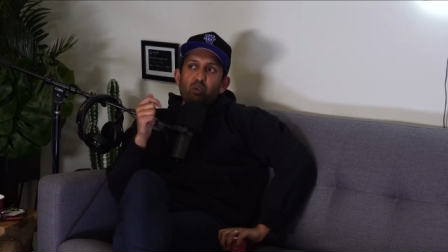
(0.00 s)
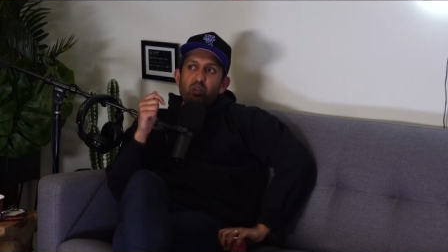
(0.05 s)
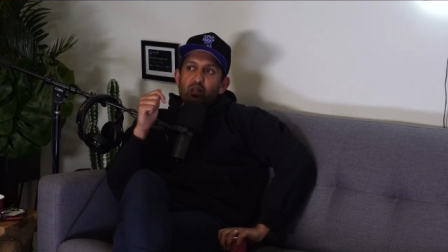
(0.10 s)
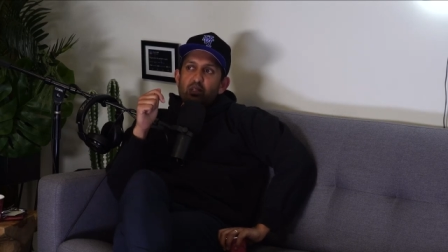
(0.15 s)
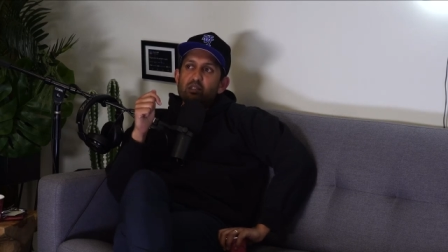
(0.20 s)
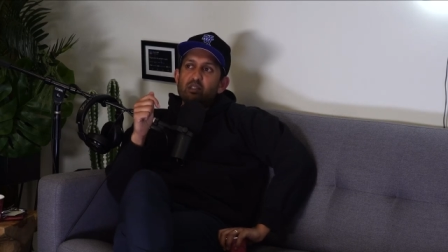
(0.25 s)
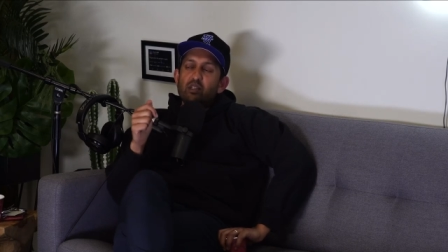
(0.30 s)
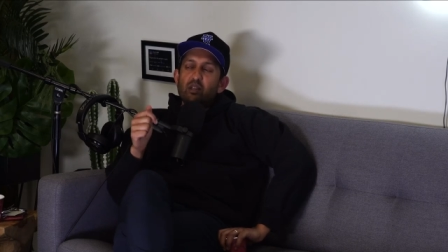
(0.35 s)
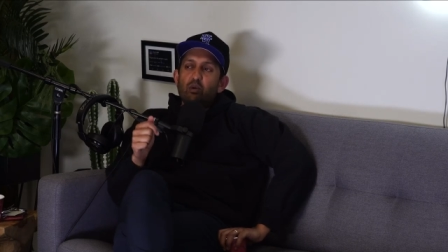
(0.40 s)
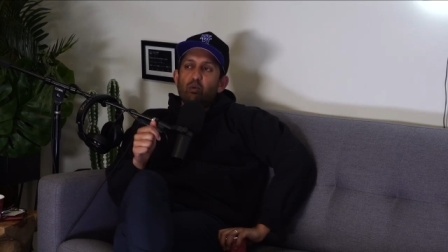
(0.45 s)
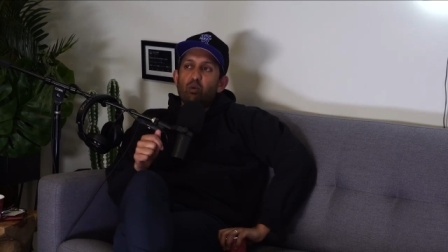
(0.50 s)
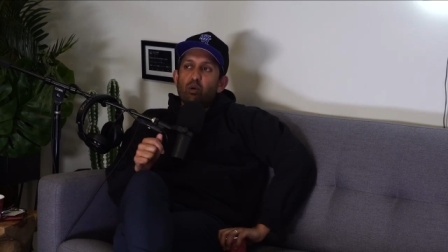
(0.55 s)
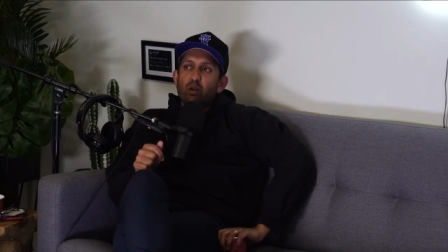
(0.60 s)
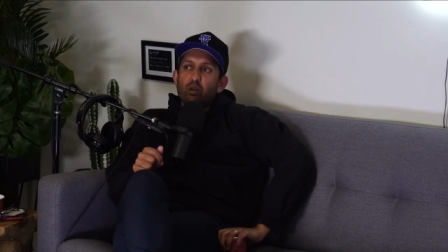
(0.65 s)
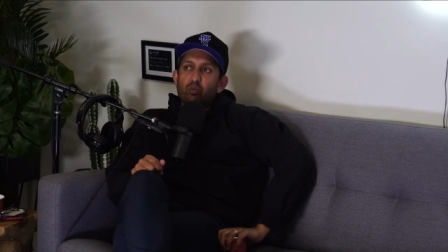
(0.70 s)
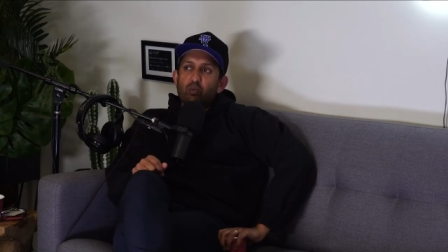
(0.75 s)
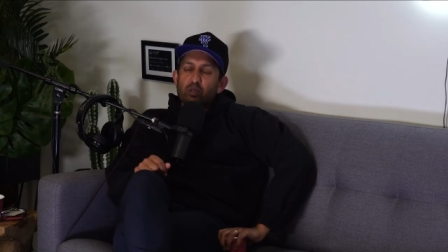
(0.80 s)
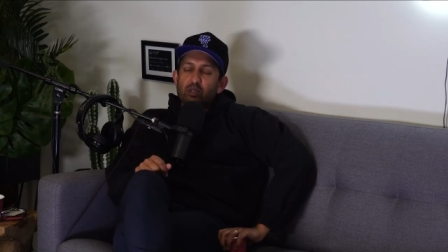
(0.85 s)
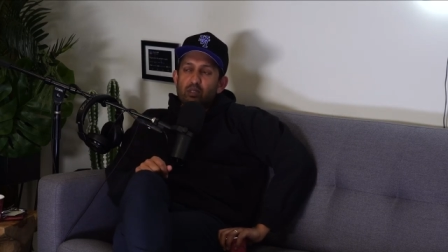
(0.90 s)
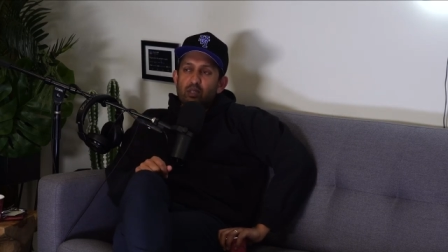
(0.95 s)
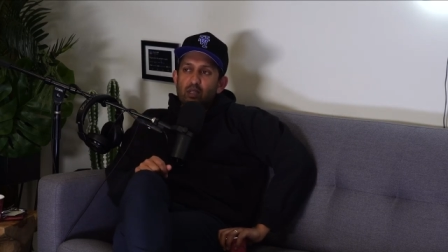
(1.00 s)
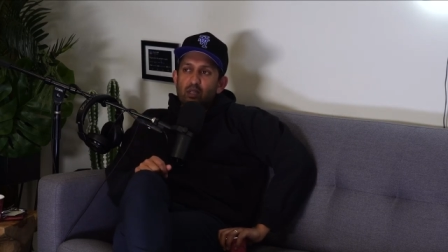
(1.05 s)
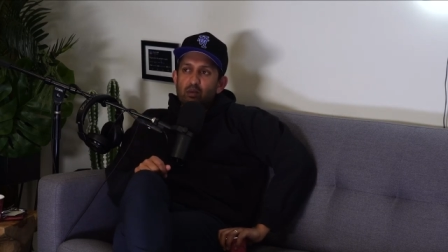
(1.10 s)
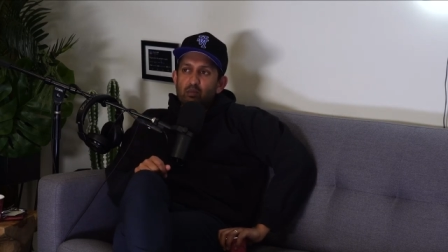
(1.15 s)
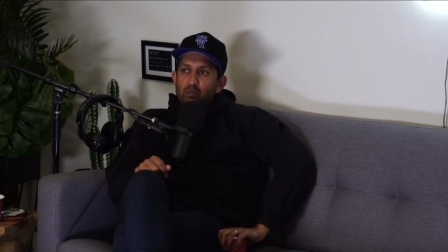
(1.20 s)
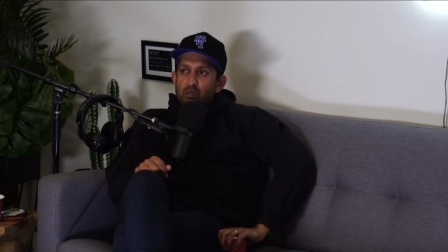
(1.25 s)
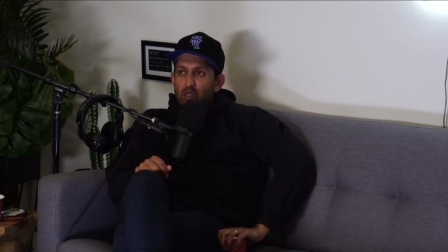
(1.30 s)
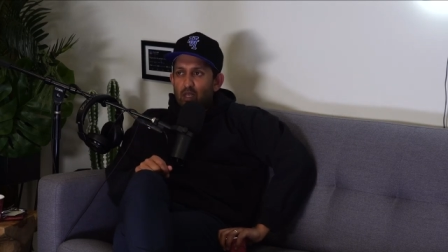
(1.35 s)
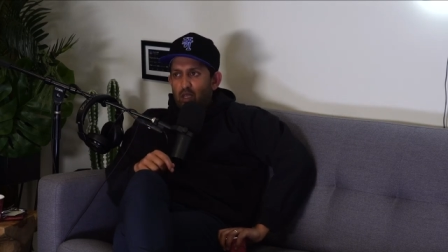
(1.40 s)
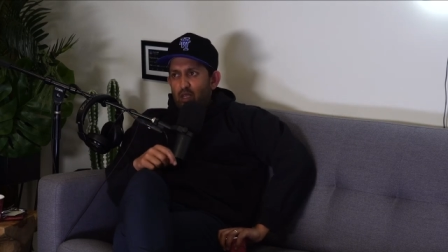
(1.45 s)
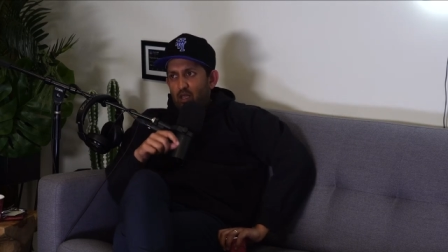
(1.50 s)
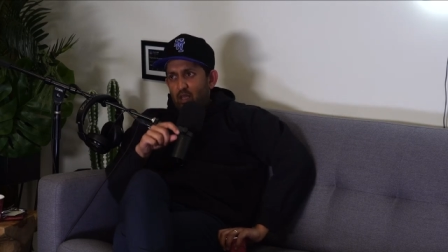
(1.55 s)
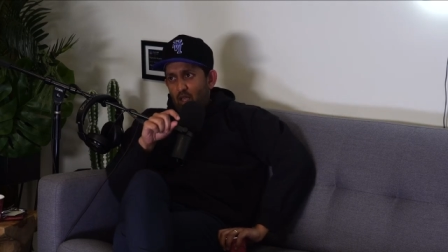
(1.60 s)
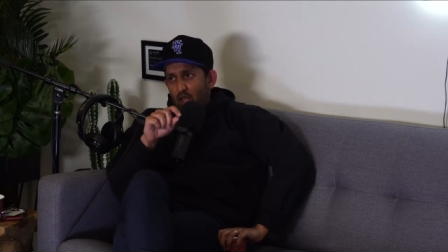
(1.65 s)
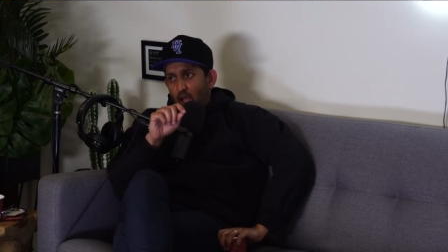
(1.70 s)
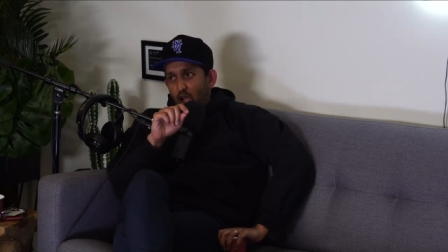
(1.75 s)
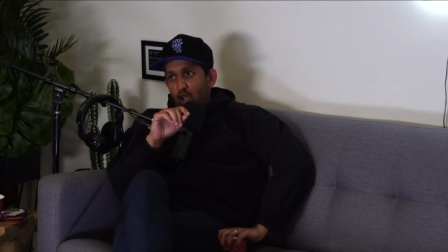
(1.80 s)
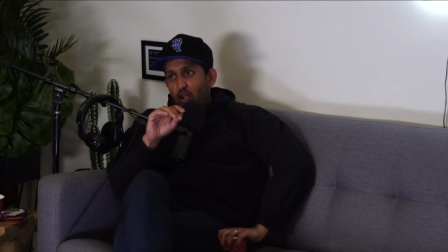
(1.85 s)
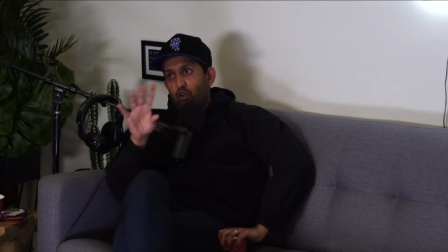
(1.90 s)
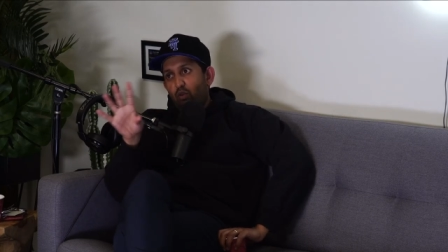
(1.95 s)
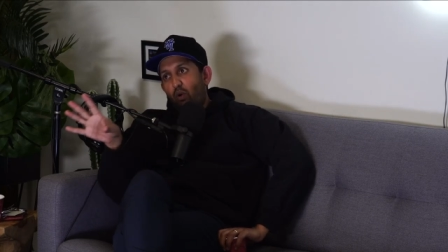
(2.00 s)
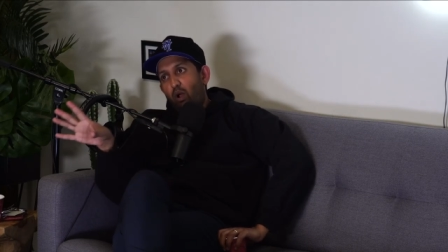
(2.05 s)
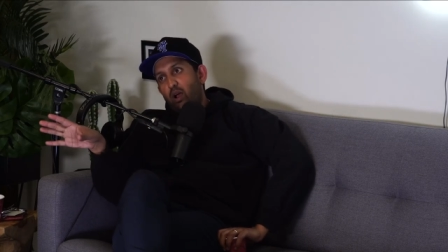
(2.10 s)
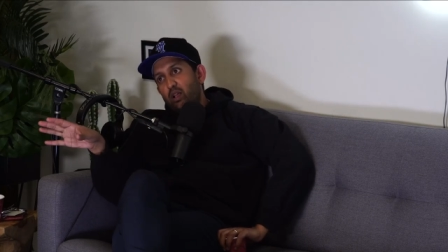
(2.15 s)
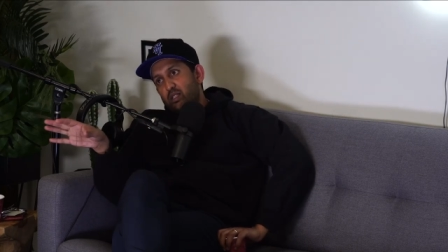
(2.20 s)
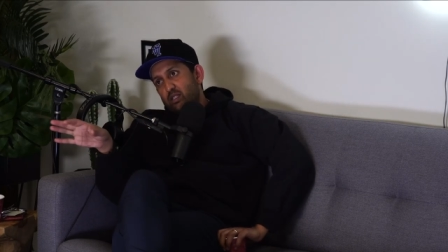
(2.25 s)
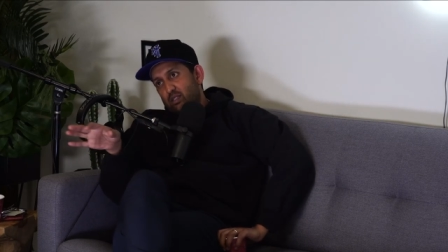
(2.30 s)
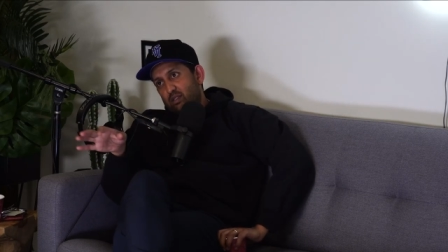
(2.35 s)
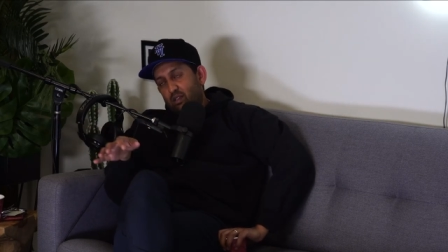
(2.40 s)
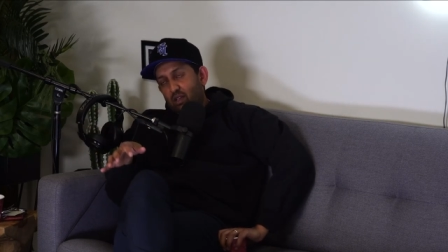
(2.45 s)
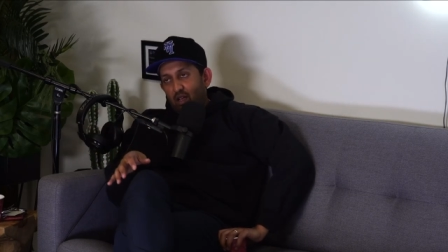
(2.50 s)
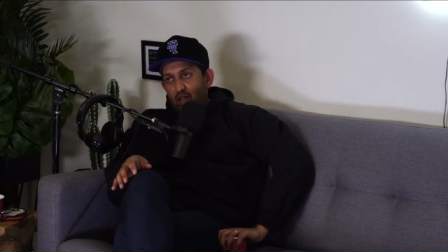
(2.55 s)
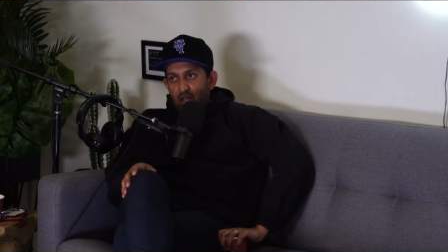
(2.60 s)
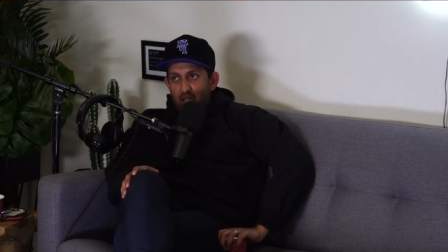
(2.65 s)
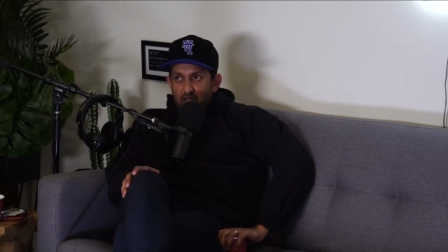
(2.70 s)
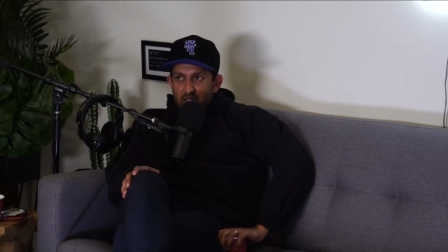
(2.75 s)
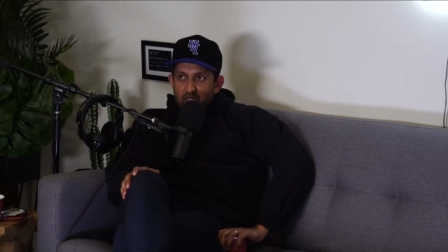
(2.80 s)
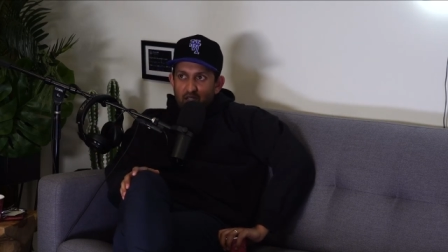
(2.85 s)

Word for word: easy to work with teams across uh,